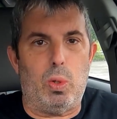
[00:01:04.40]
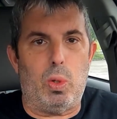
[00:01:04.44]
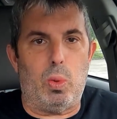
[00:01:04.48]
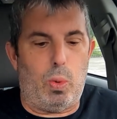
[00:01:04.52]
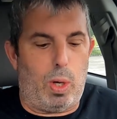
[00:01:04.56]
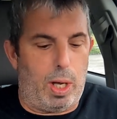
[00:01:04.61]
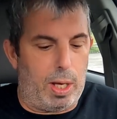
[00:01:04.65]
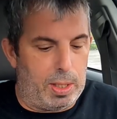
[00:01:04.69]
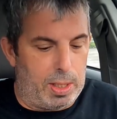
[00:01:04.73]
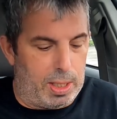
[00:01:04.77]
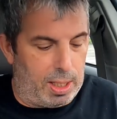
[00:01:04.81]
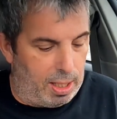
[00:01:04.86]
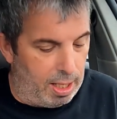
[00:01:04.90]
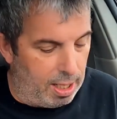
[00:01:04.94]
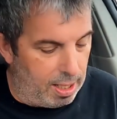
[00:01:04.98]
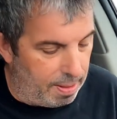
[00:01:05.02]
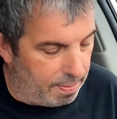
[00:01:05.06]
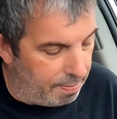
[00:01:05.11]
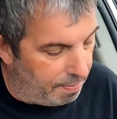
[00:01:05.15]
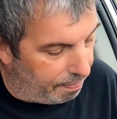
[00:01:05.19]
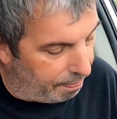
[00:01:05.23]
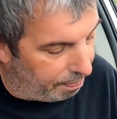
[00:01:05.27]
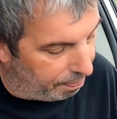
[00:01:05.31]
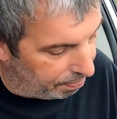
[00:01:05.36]
doing well
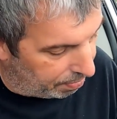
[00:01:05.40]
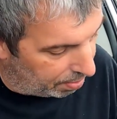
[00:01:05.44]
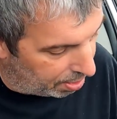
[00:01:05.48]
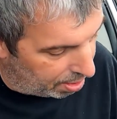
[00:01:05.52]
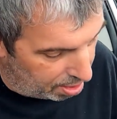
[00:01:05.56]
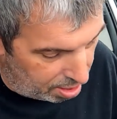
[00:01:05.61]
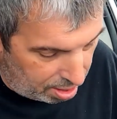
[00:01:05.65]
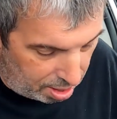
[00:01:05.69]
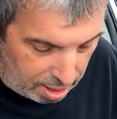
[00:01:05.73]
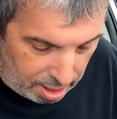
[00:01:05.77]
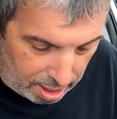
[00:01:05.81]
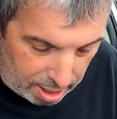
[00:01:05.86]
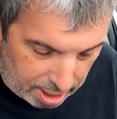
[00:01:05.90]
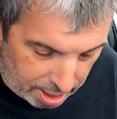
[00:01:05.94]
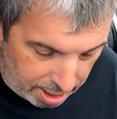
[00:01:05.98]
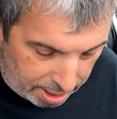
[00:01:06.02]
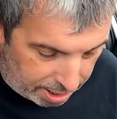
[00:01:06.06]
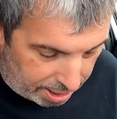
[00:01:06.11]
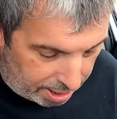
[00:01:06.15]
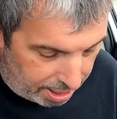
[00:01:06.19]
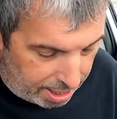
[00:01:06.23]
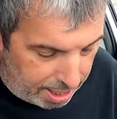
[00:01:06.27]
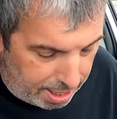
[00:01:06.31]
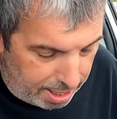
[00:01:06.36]
today.
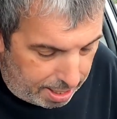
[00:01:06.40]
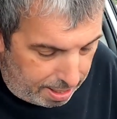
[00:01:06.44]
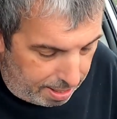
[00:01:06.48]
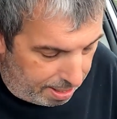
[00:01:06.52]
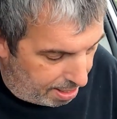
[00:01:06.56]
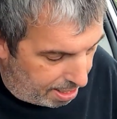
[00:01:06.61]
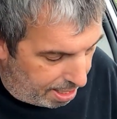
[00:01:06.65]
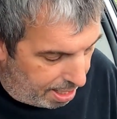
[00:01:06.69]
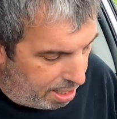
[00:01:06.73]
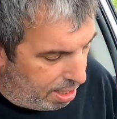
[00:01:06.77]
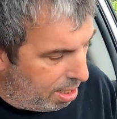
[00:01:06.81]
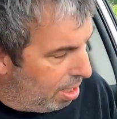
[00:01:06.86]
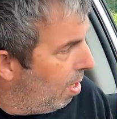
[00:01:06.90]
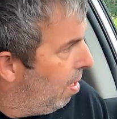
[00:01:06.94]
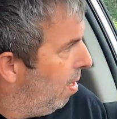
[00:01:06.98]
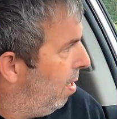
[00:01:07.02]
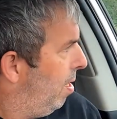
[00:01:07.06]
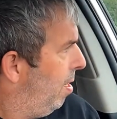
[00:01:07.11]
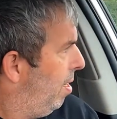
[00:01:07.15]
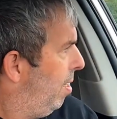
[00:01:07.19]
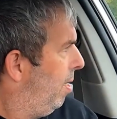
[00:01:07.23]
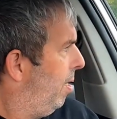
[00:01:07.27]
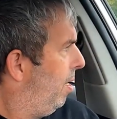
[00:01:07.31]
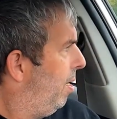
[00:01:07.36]
Yeah, I know,
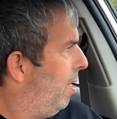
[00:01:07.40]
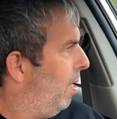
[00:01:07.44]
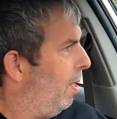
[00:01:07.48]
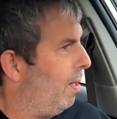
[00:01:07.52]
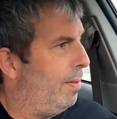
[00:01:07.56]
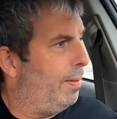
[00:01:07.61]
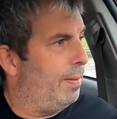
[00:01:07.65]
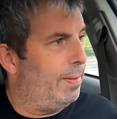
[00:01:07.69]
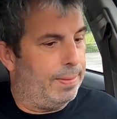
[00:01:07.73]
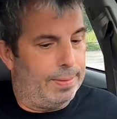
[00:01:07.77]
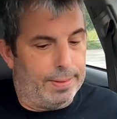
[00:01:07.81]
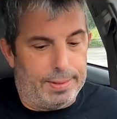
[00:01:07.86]
I know.